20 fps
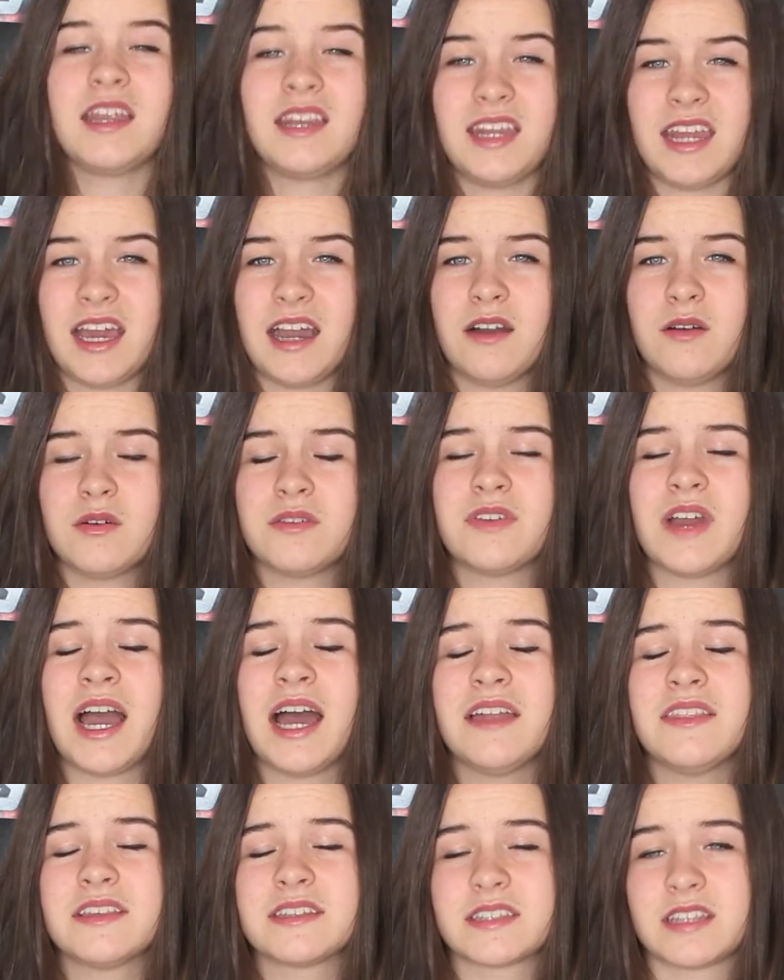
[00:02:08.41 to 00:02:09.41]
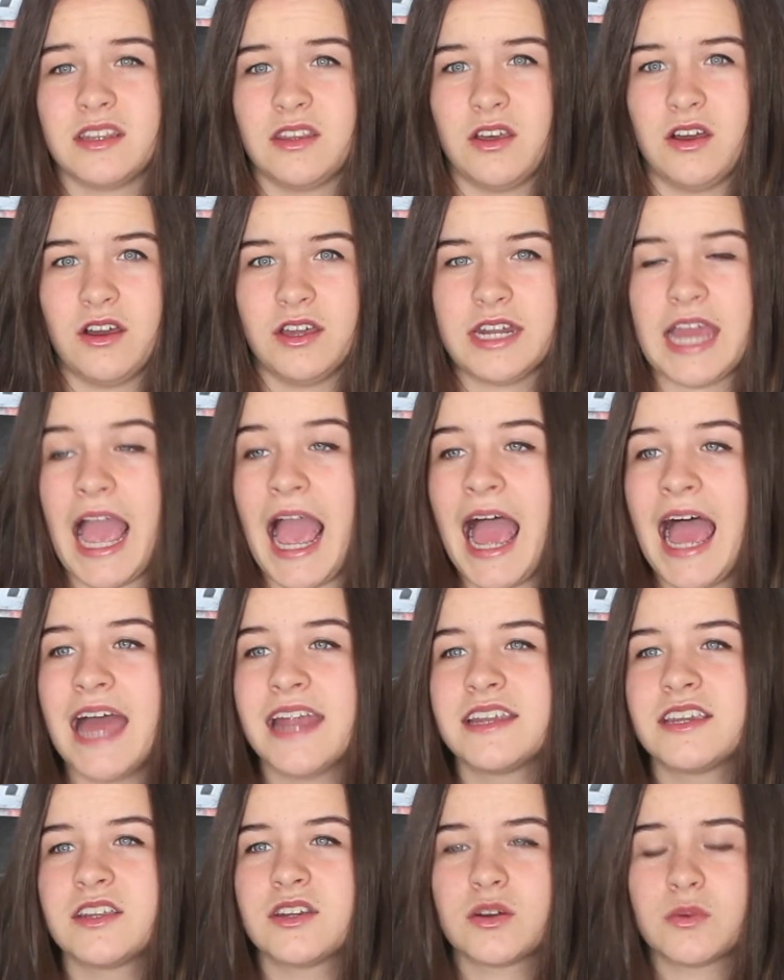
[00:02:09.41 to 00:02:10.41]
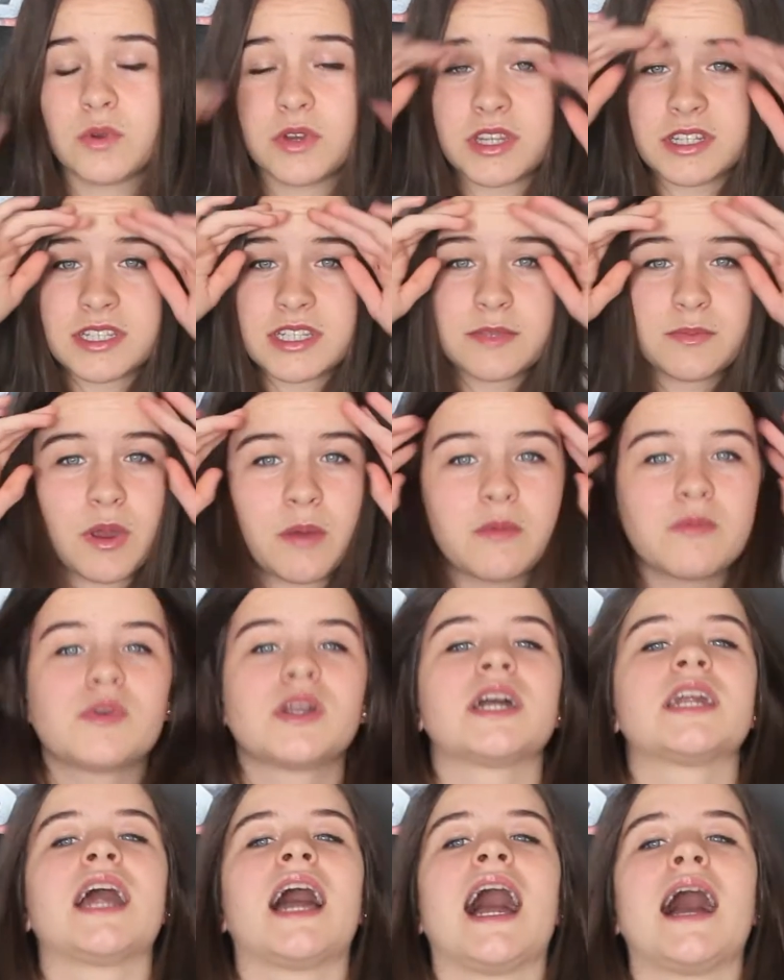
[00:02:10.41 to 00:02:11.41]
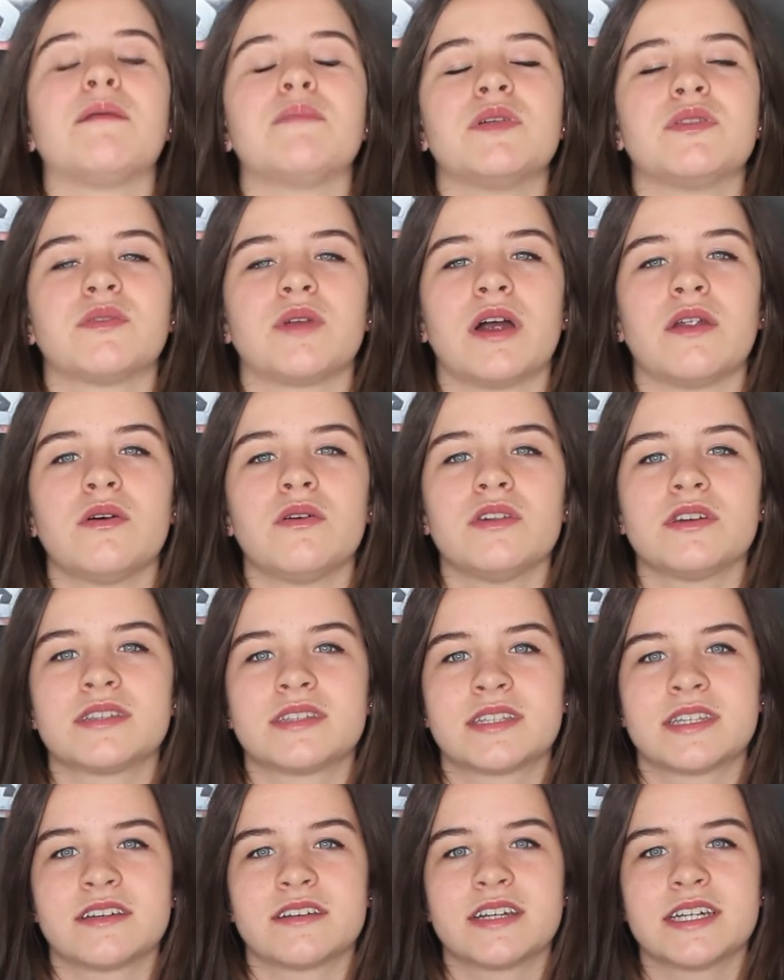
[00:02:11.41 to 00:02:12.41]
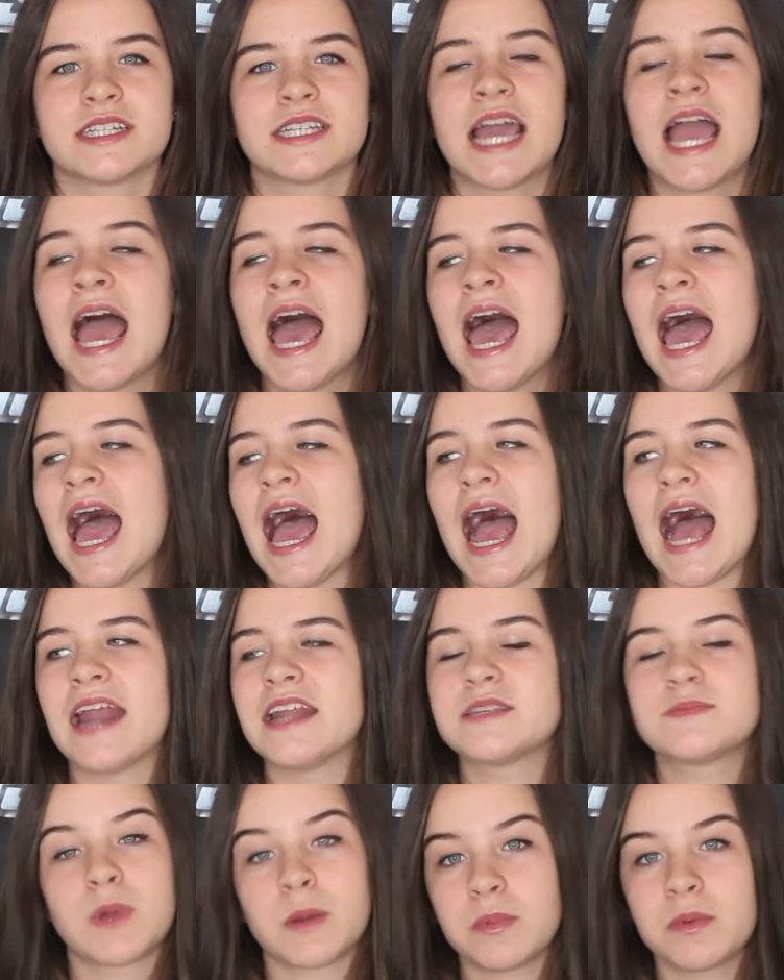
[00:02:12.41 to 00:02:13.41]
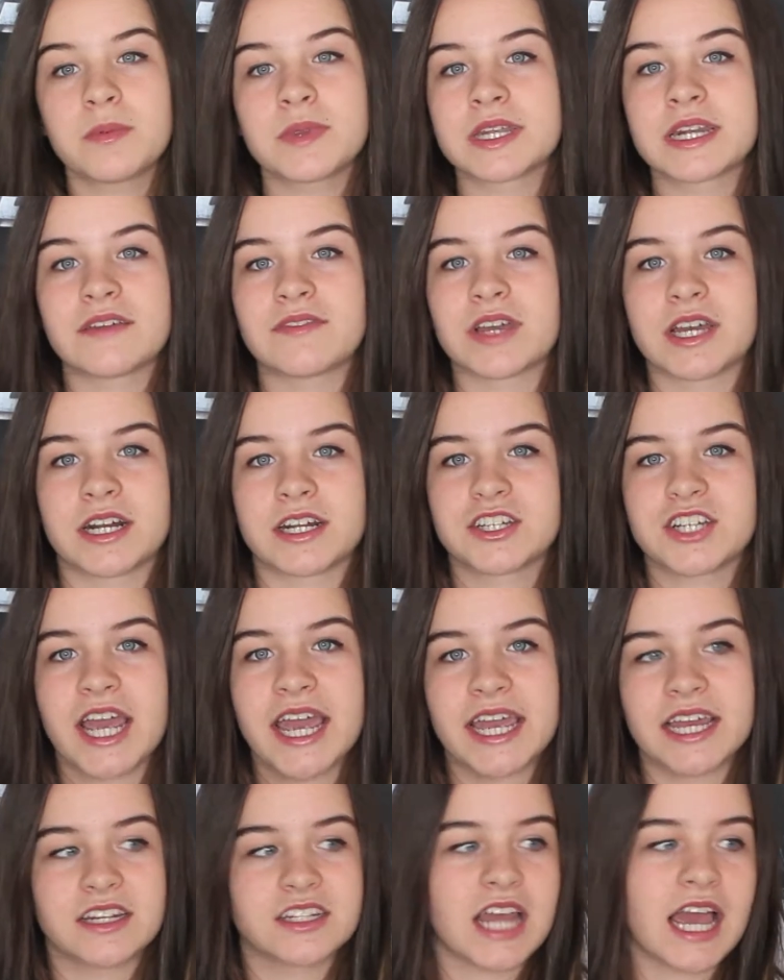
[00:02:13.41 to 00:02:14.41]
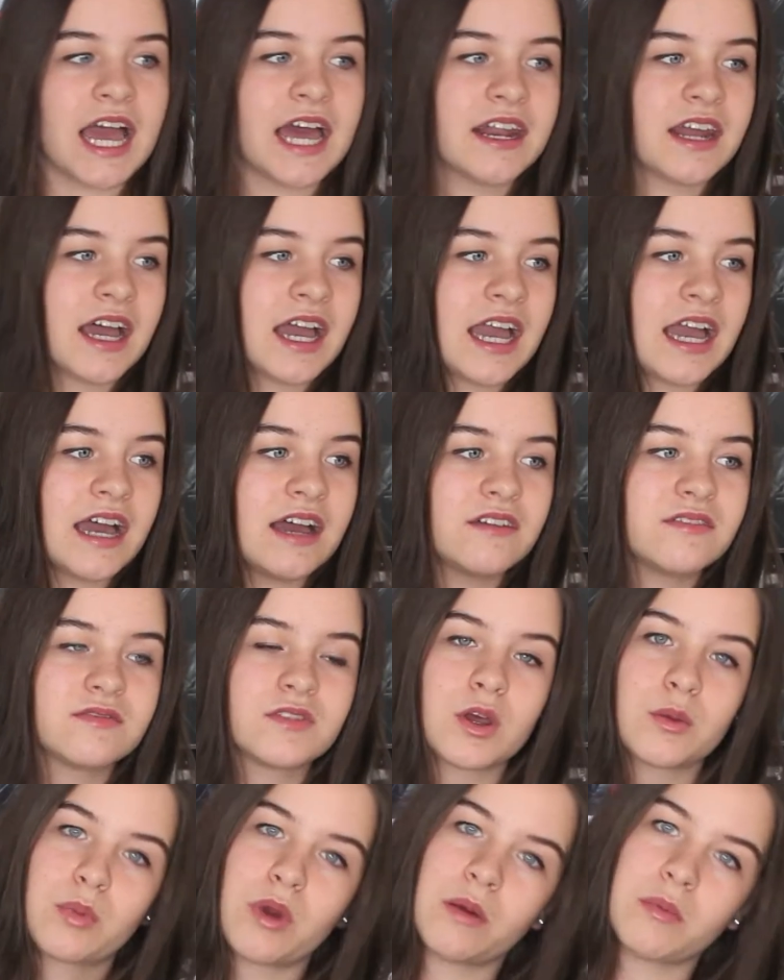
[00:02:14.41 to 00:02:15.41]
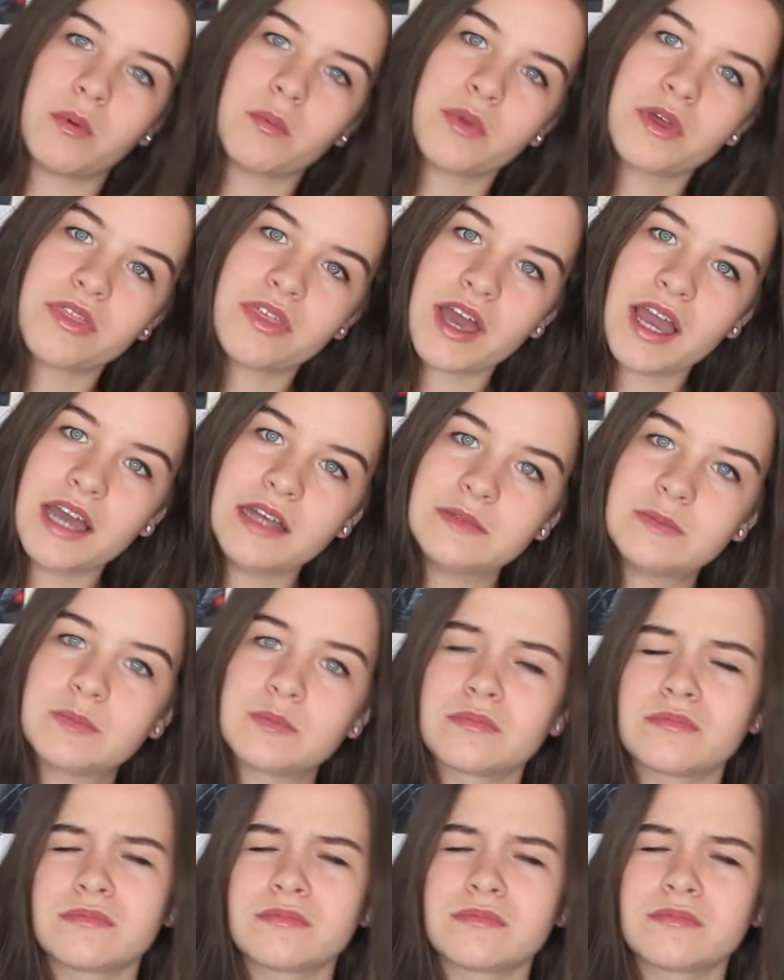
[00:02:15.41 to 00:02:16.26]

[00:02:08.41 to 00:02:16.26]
Now, we've had this a lot, and you know what, this is probably going to happen throughout all this series, and it's probably never going to change, and I have no problem with that.